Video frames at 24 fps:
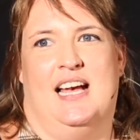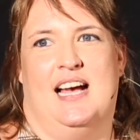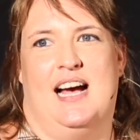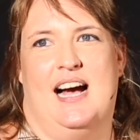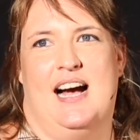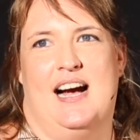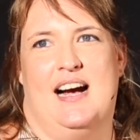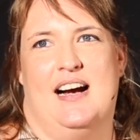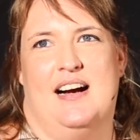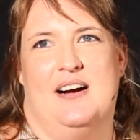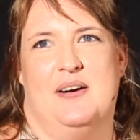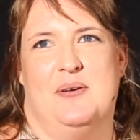
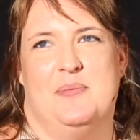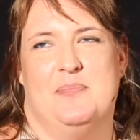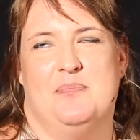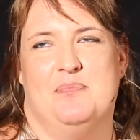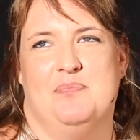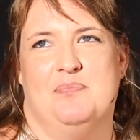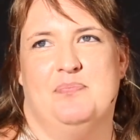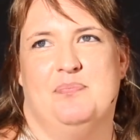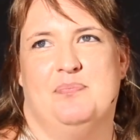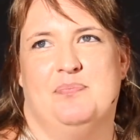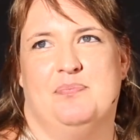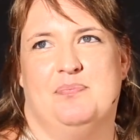
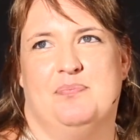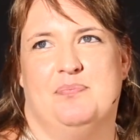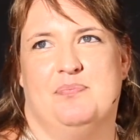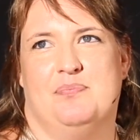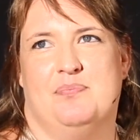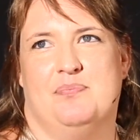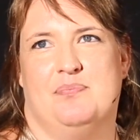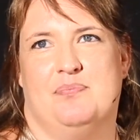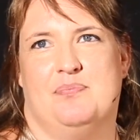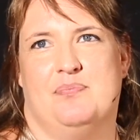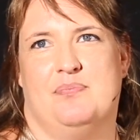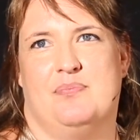I
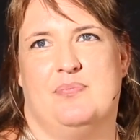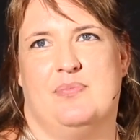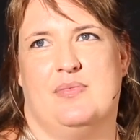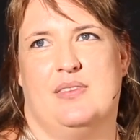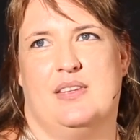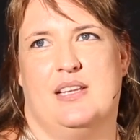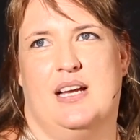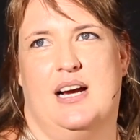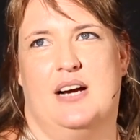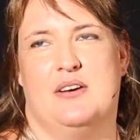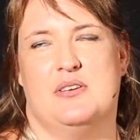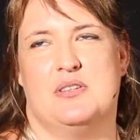
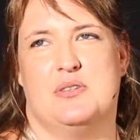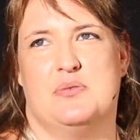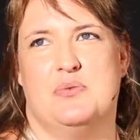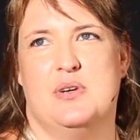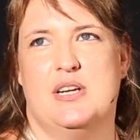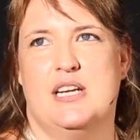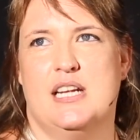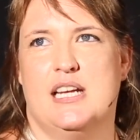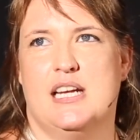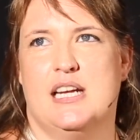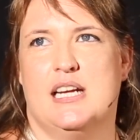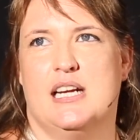was
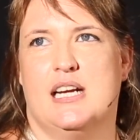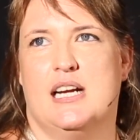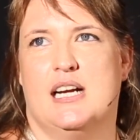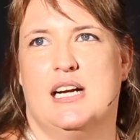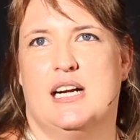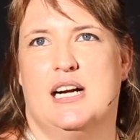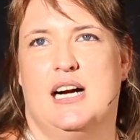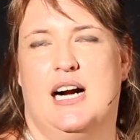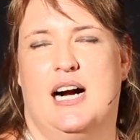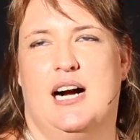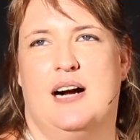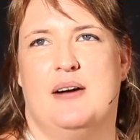reading
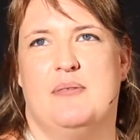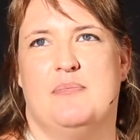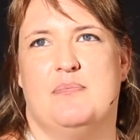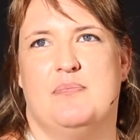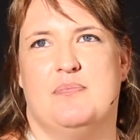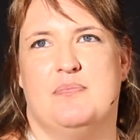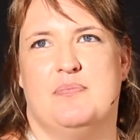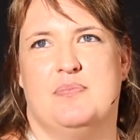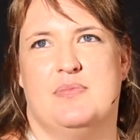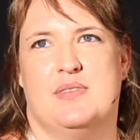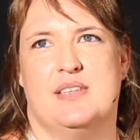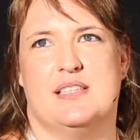
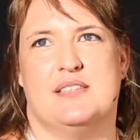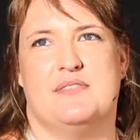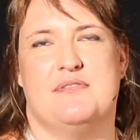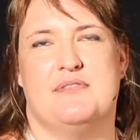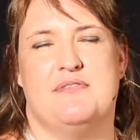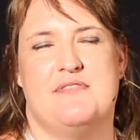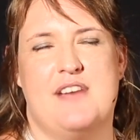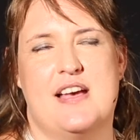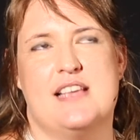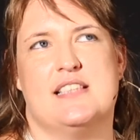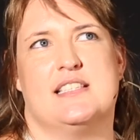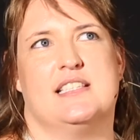this
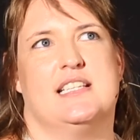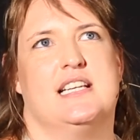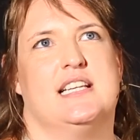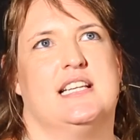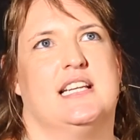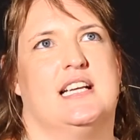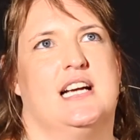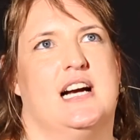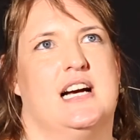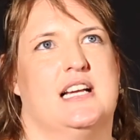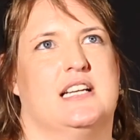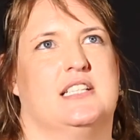
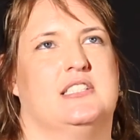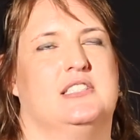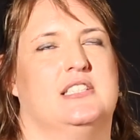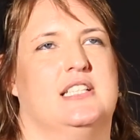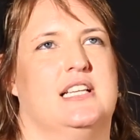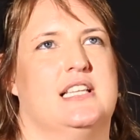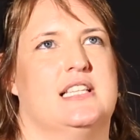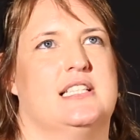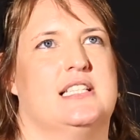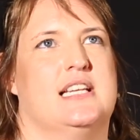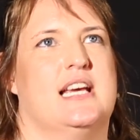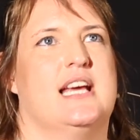fascinating article the
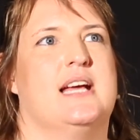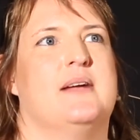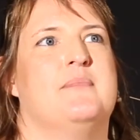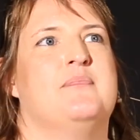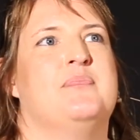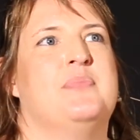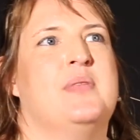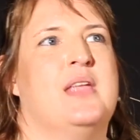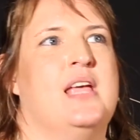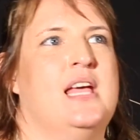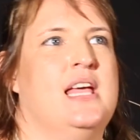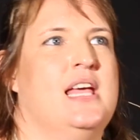other day.
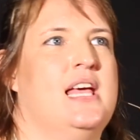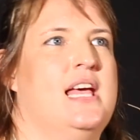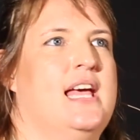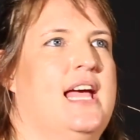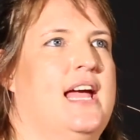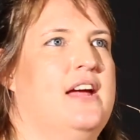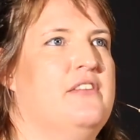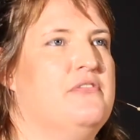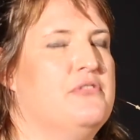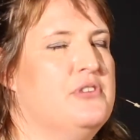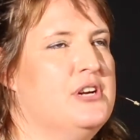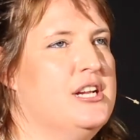
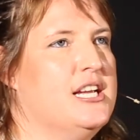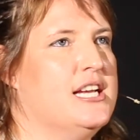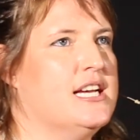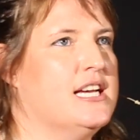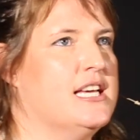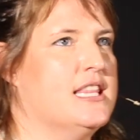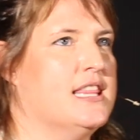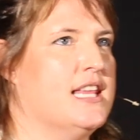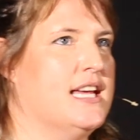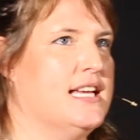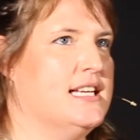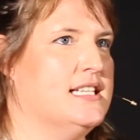Every
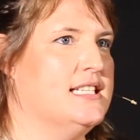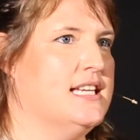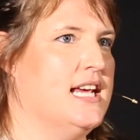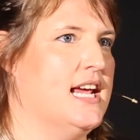year they